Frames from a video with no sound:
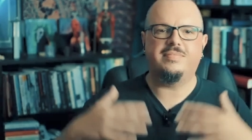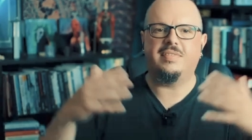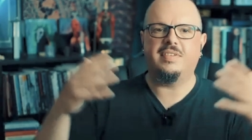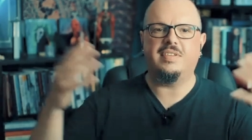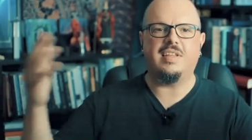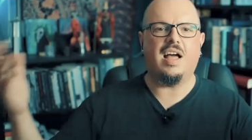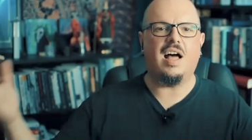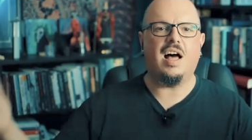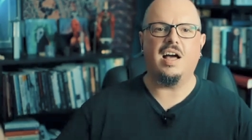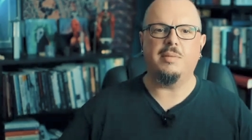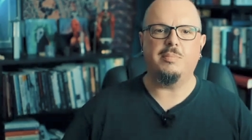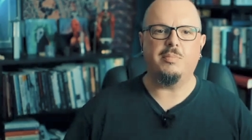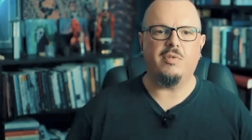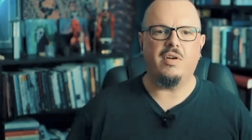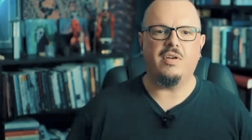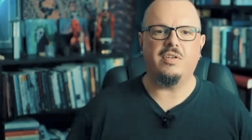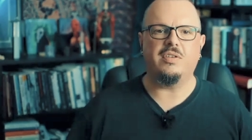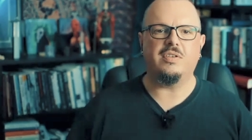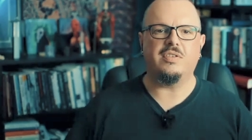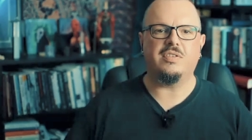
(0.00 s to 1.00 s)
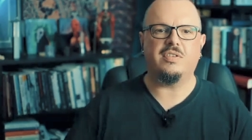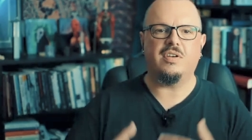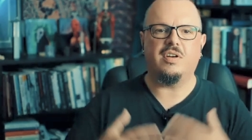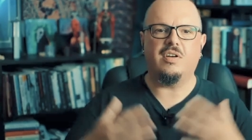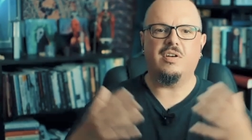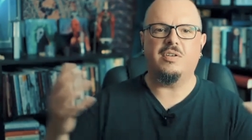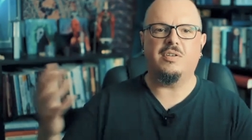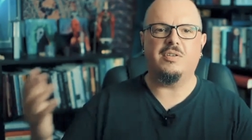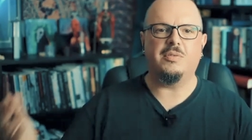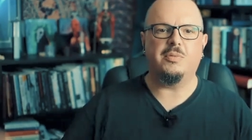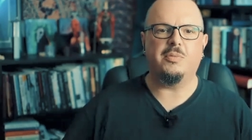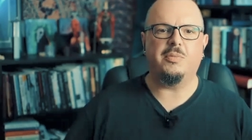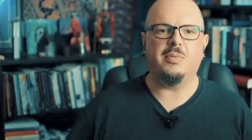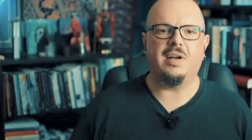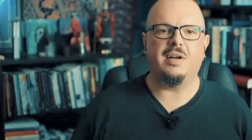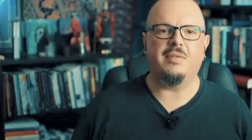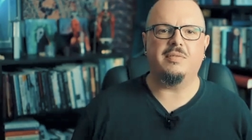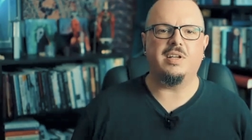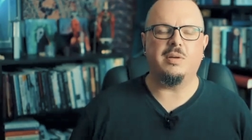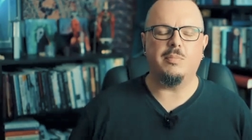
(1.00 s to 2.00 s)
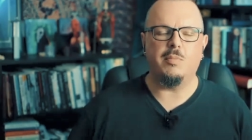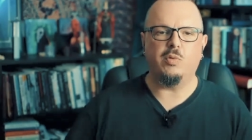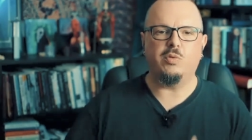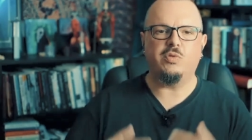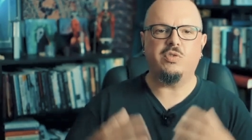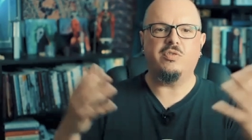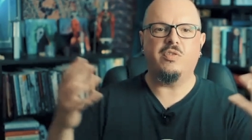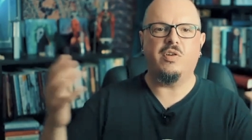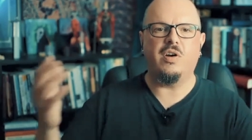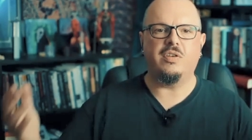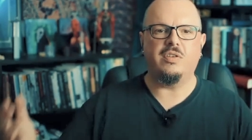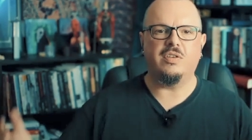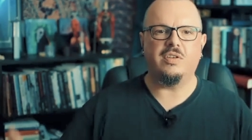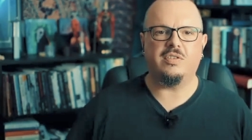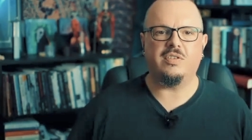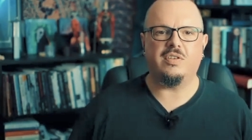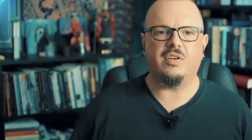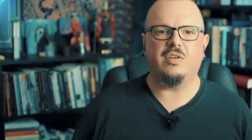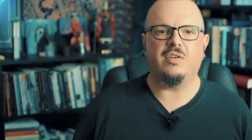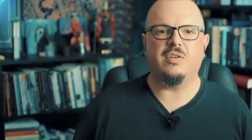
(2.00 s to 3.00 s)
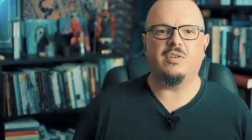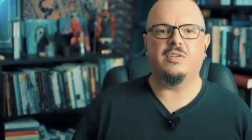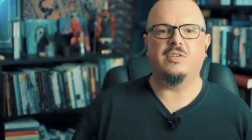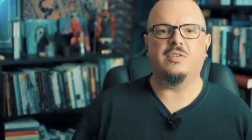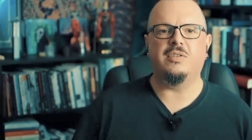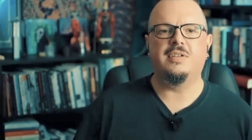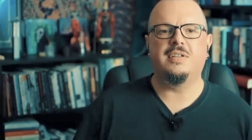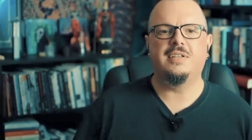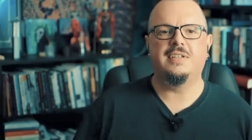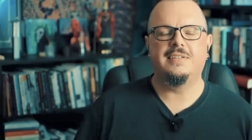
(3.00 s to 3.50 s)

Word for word: the hype around it or whatever, the emotion around it or,